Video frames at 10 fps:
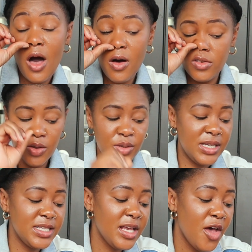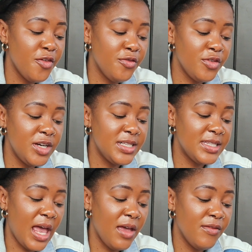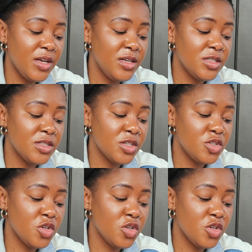Oh, so it says free savings